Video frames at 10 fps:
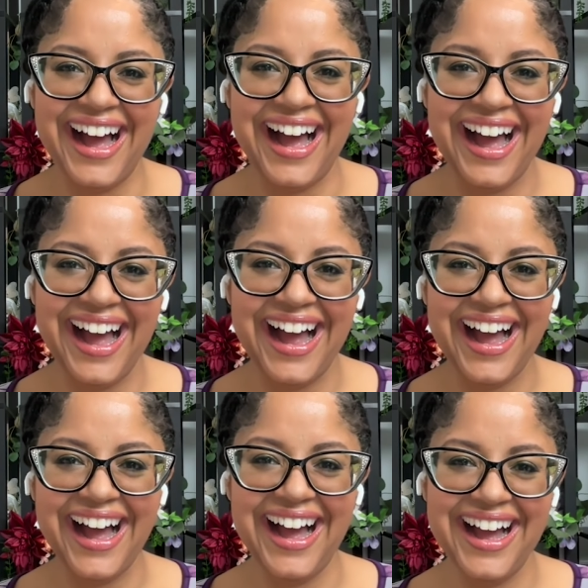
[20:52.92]

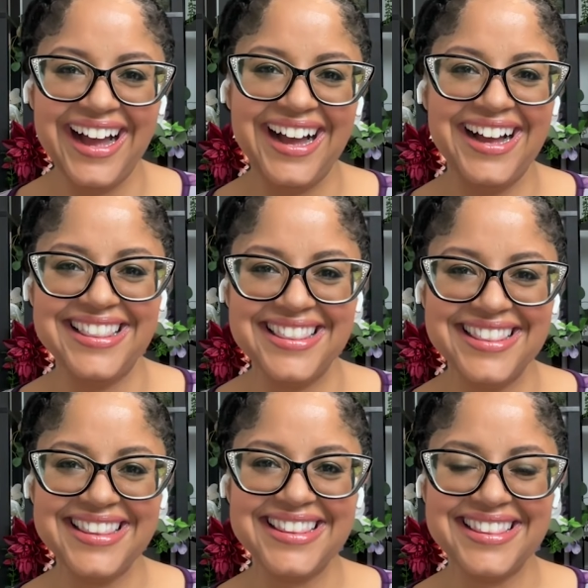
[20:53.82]

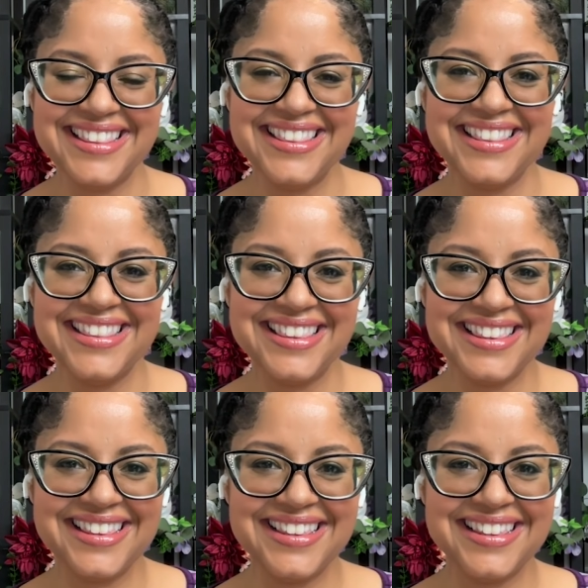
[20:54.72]

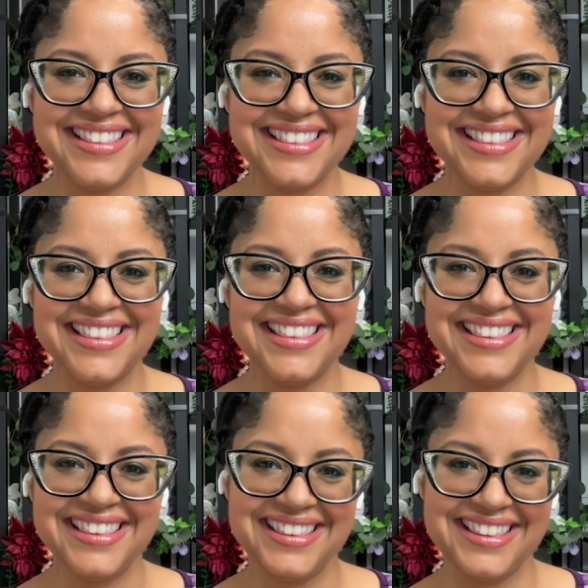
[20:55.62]

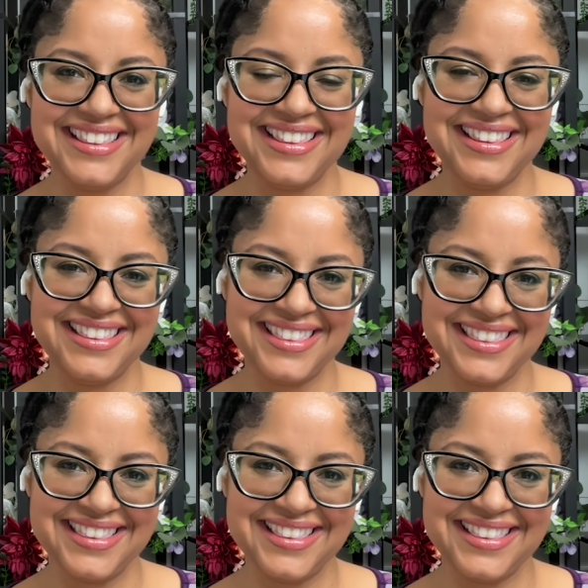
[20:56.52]

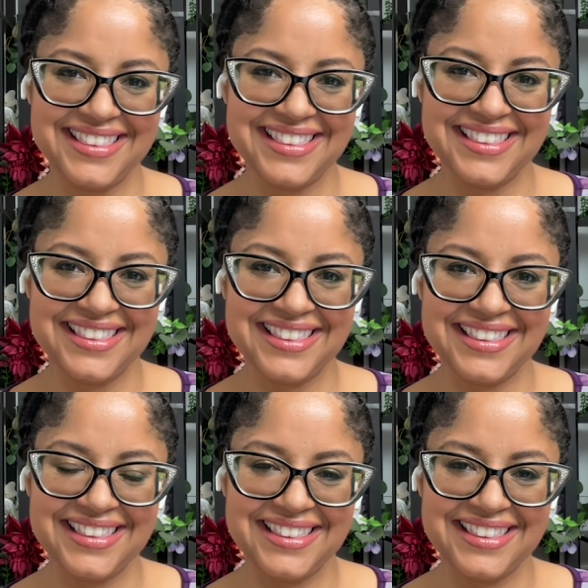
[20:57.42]

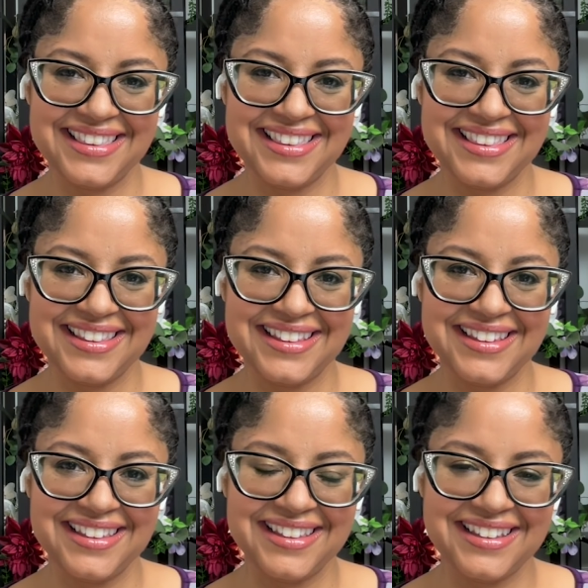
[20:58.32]

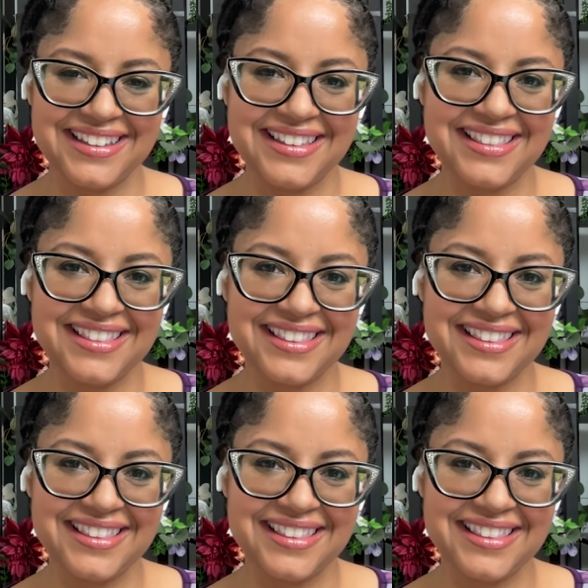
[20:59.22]
This person isn't speaking.